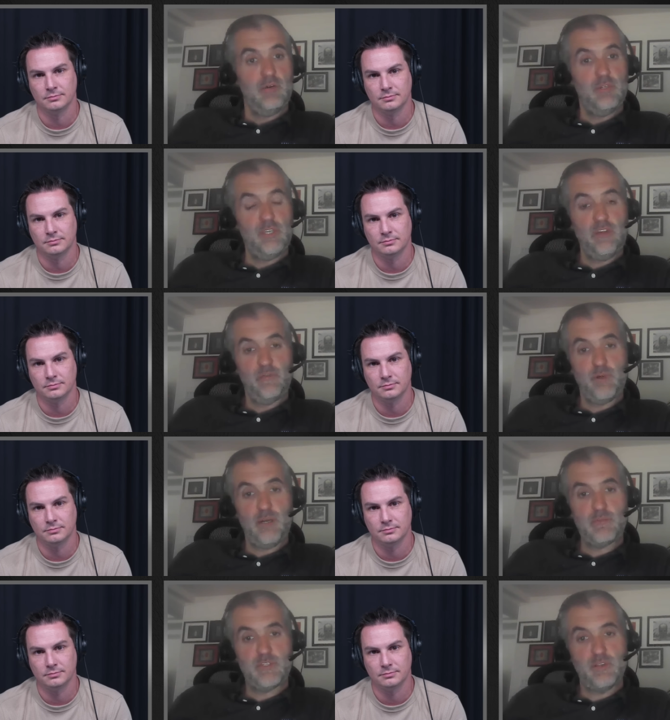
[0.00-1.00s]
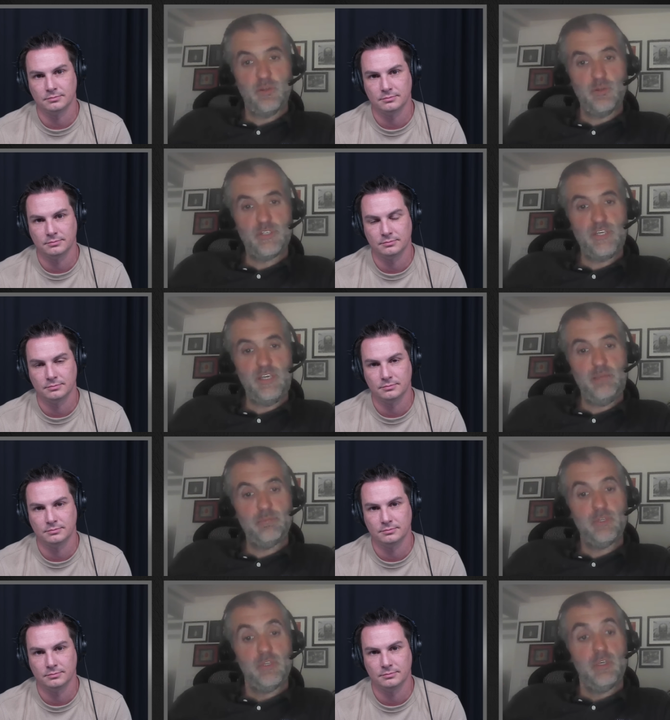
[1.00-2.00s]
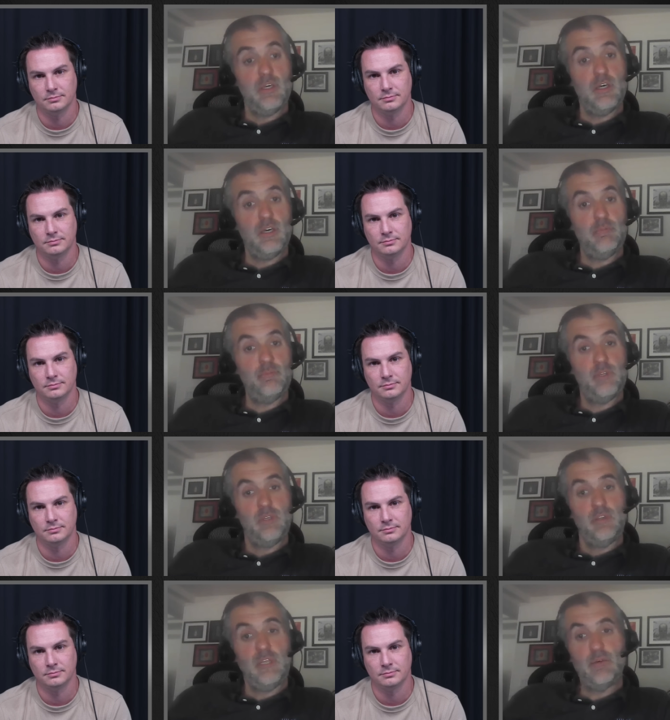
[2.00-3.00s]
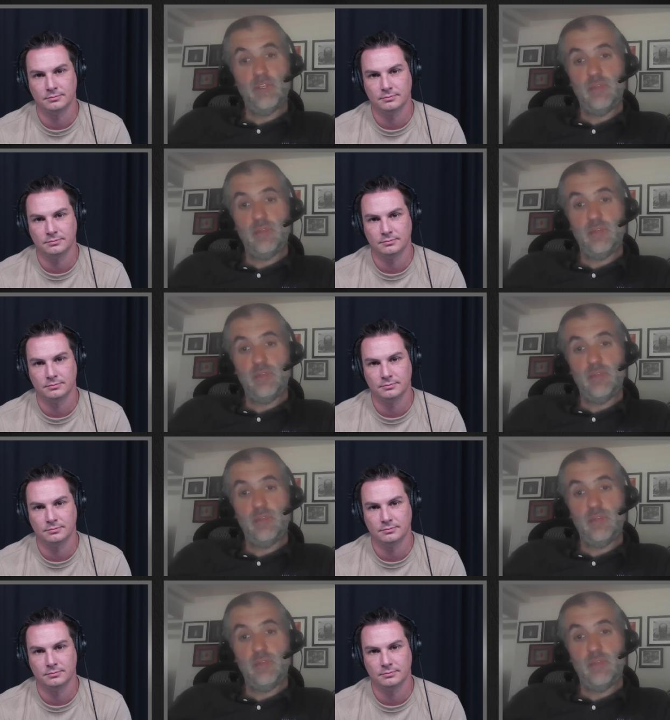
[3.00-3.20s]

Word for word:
Speaker 1: I want to give props to the whole team. Um, they